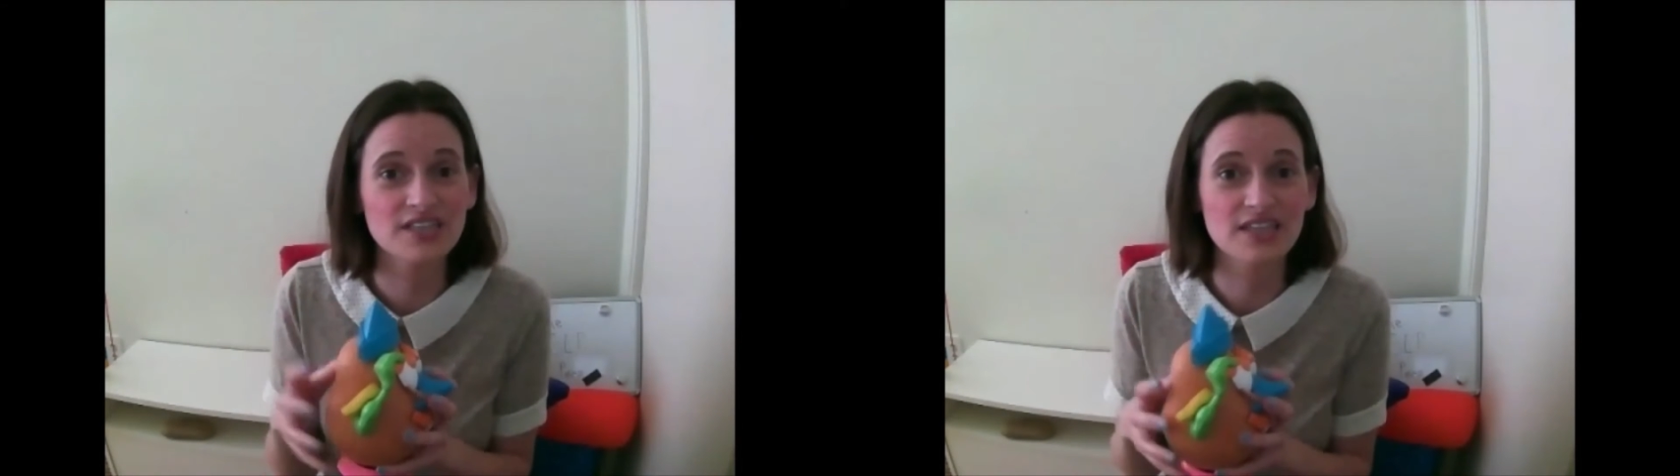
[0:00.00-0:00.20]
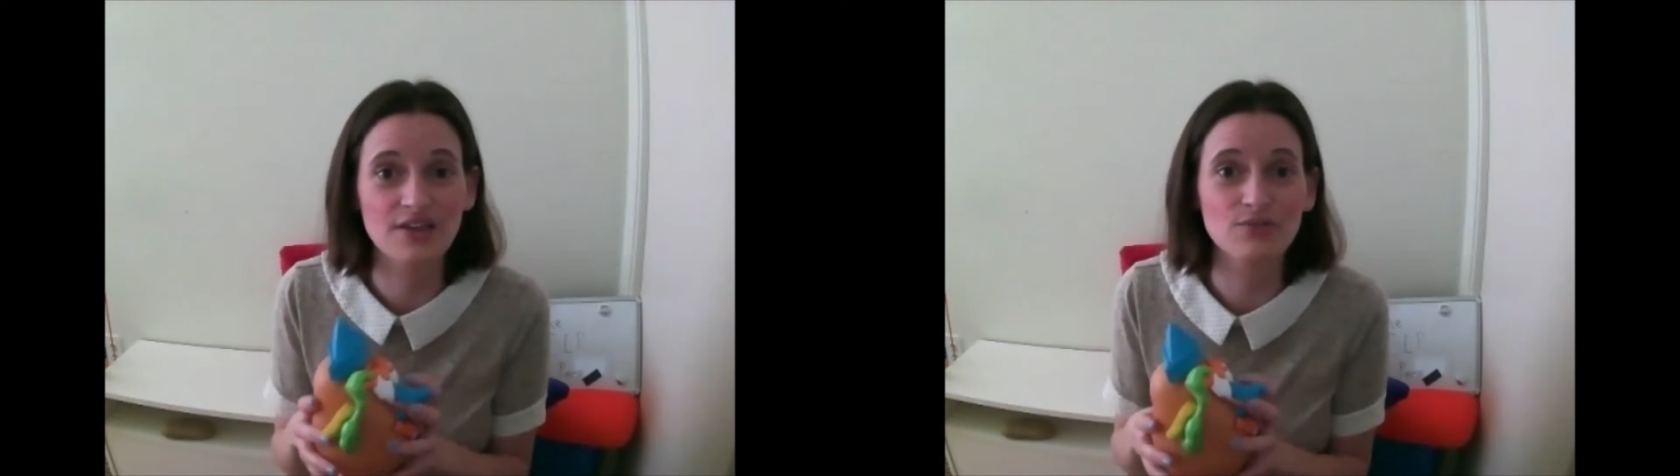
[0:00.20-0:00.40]

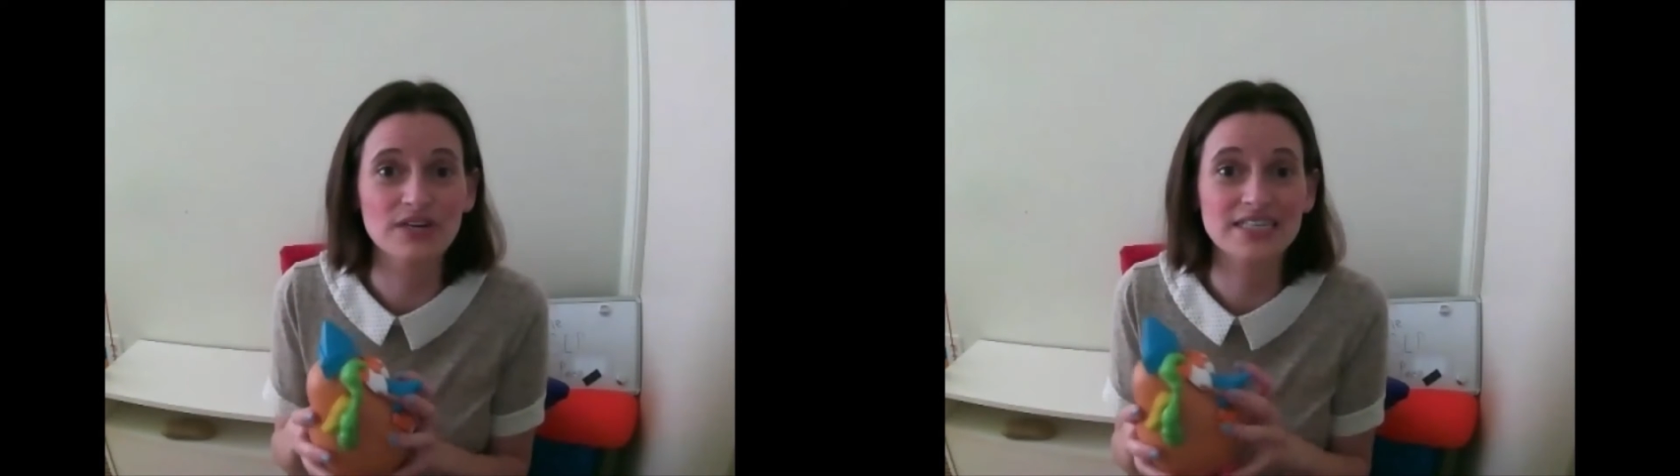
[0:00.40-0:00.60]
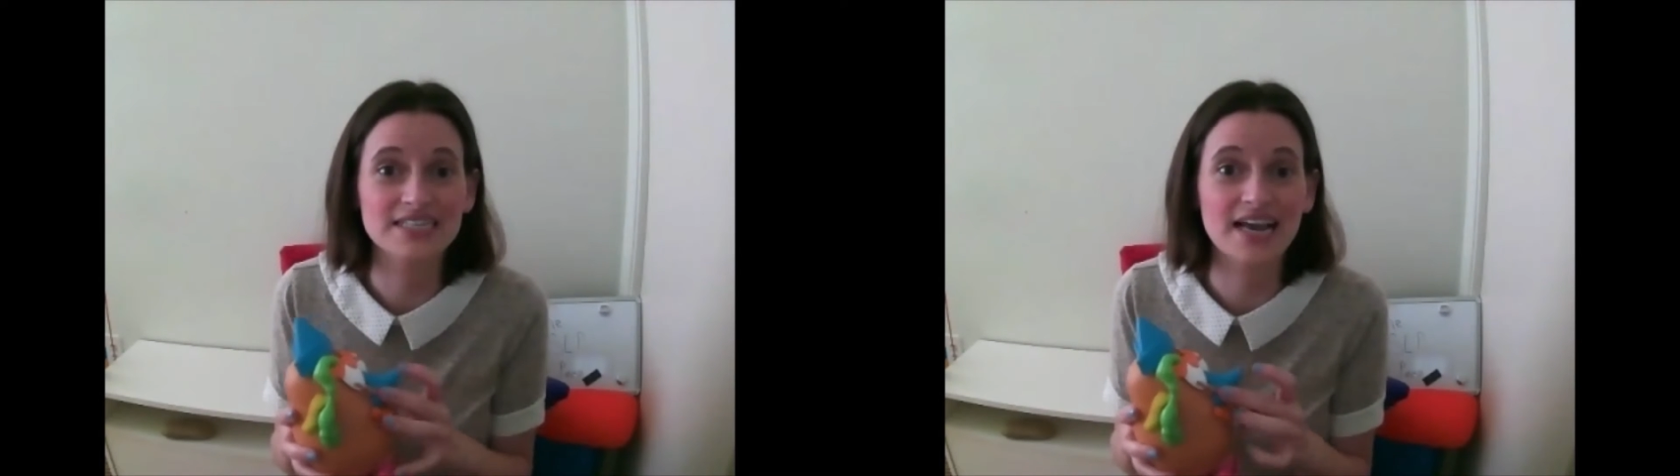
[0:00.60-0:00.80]
the other one
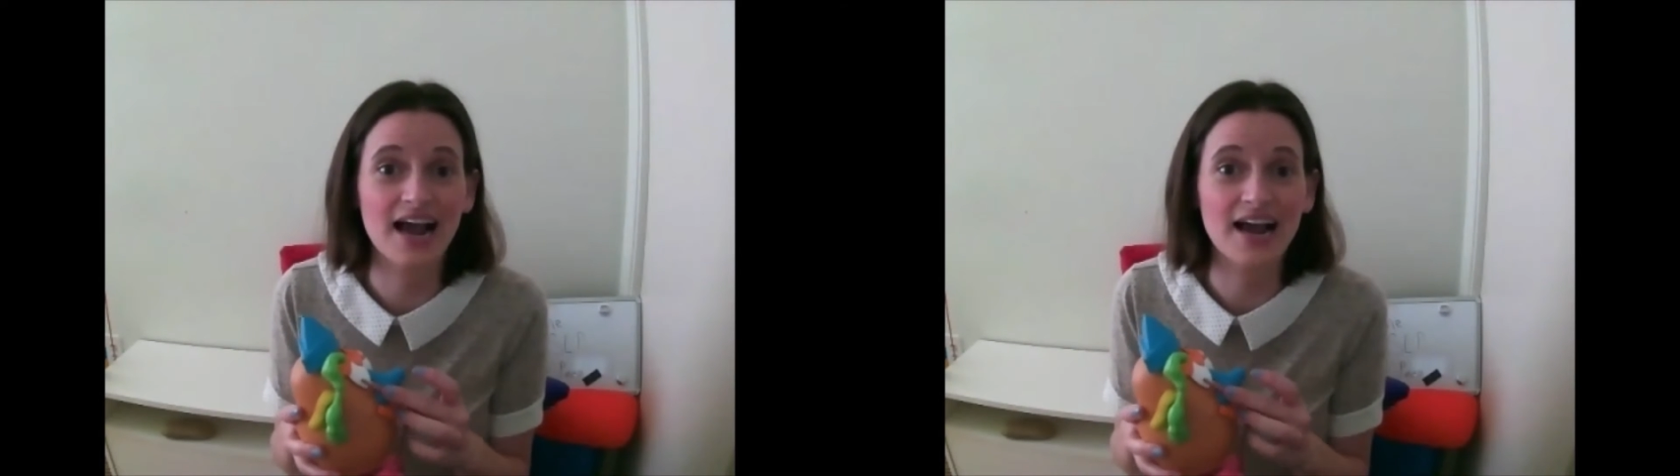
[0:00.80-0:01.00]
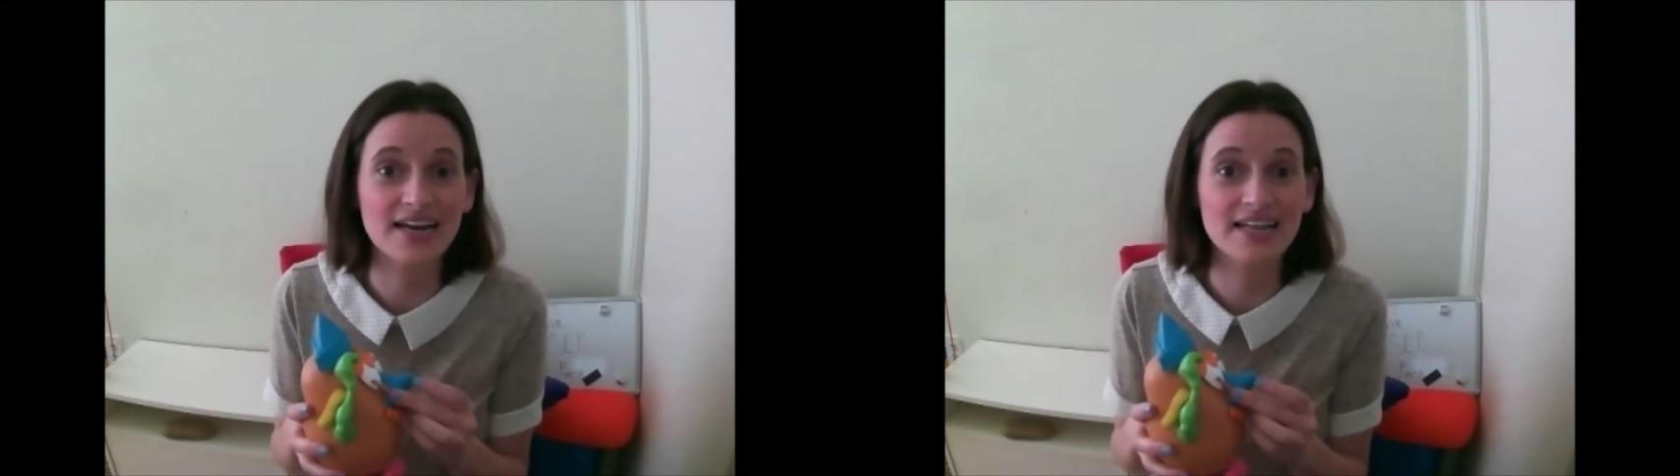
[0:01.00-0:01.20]
is
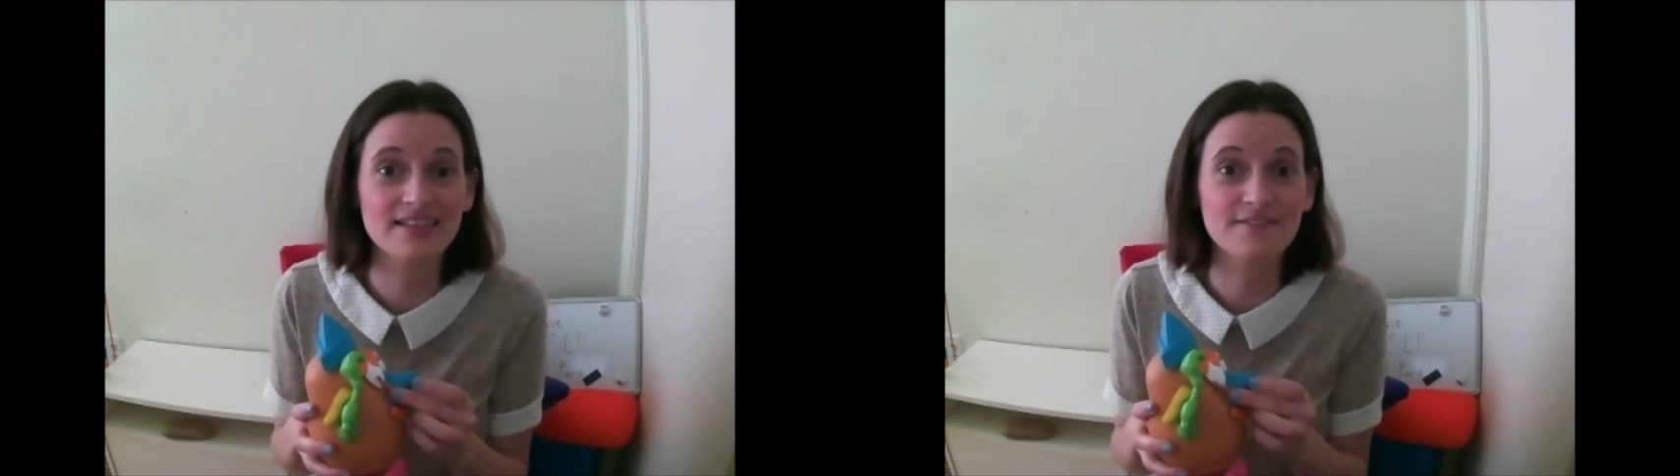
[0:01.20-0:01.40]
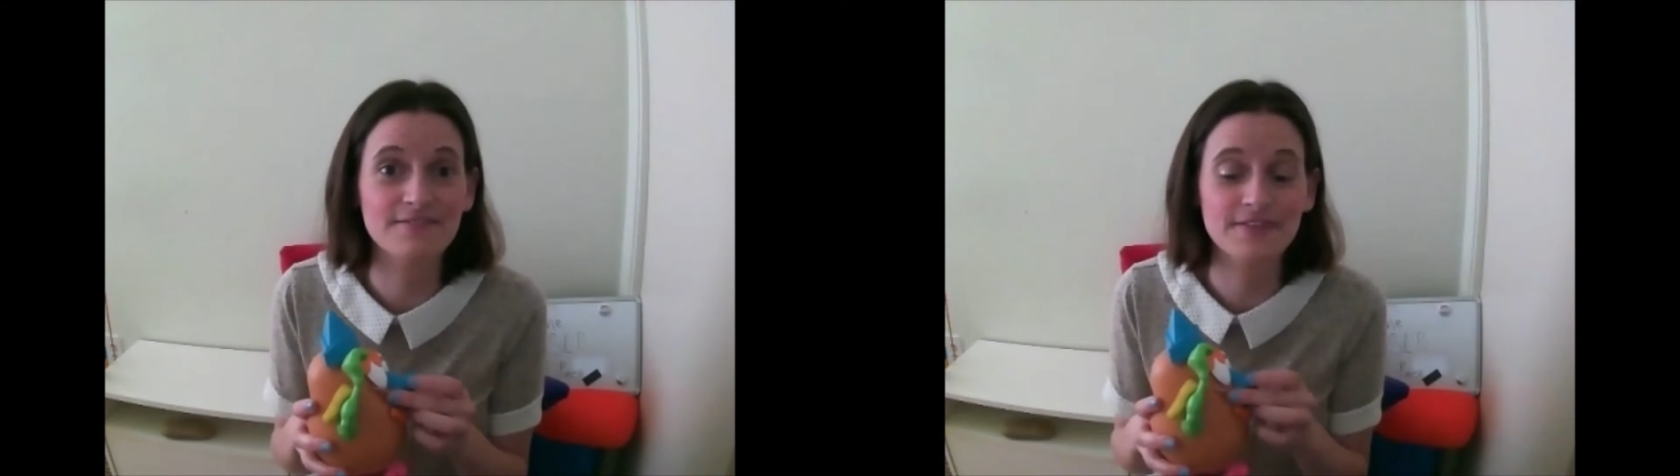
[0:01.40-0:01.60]
guiding
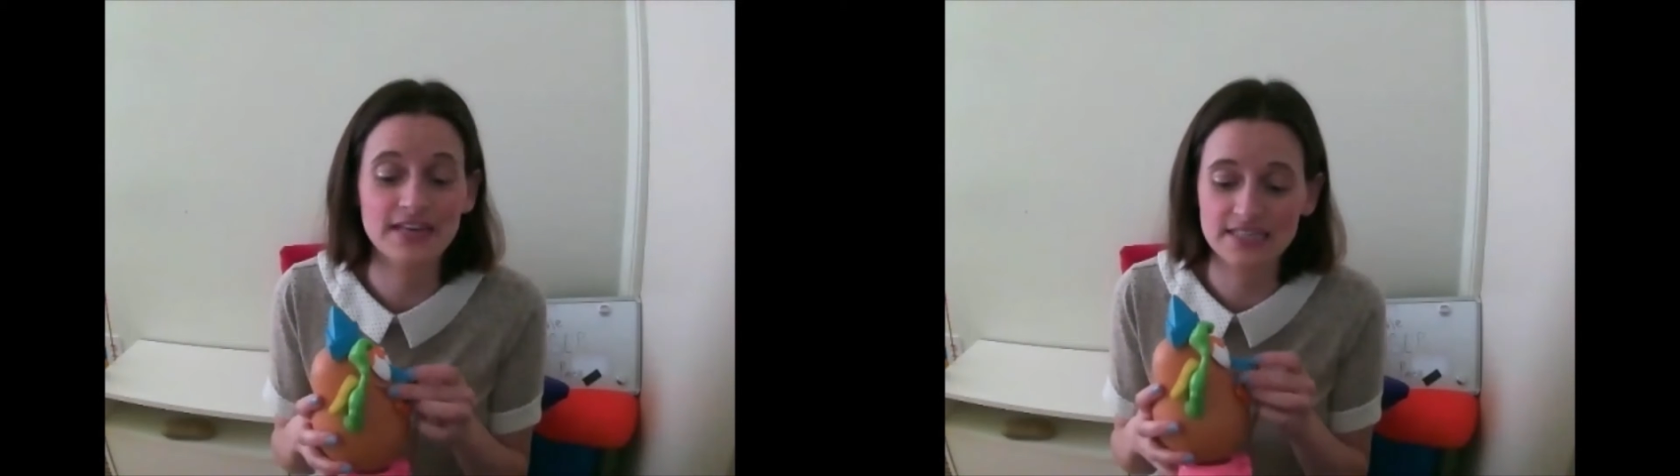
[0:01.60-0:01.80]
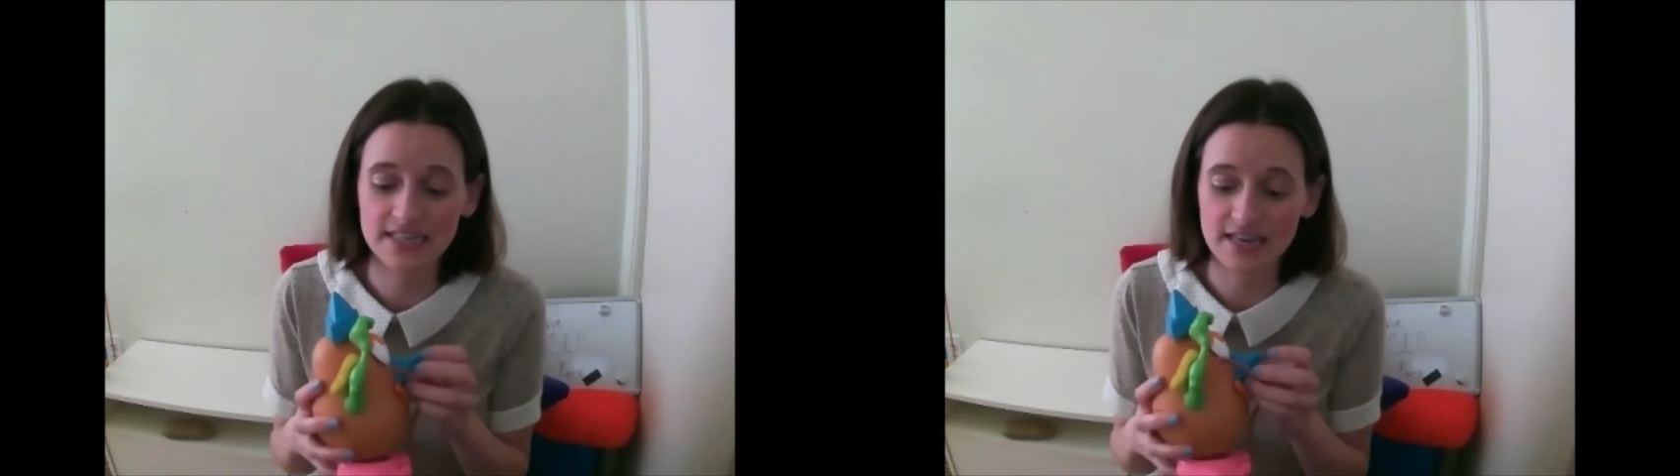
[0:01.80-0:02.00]
the
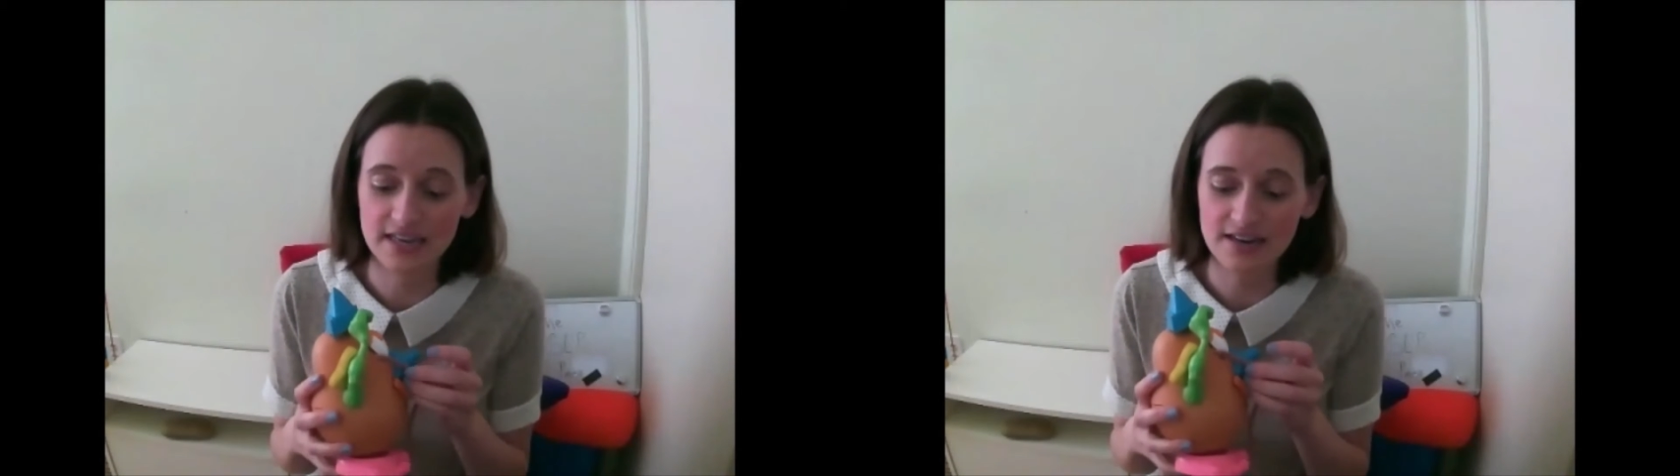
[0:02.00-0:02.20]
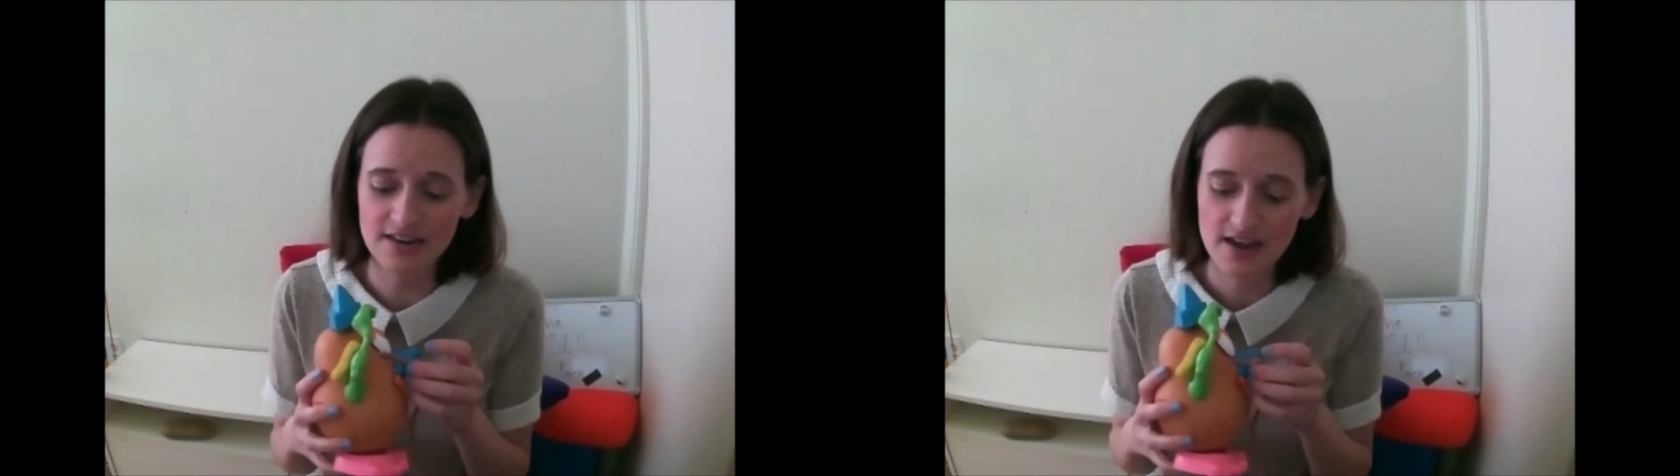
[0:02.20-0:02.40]
fees
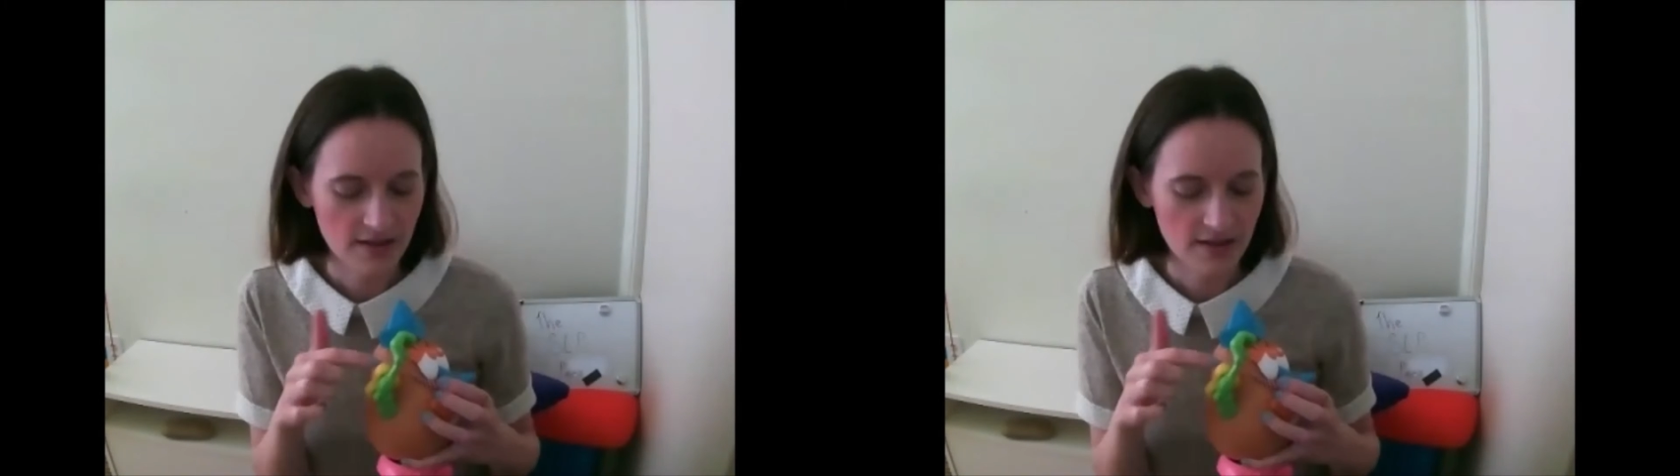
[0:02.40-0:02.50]
in.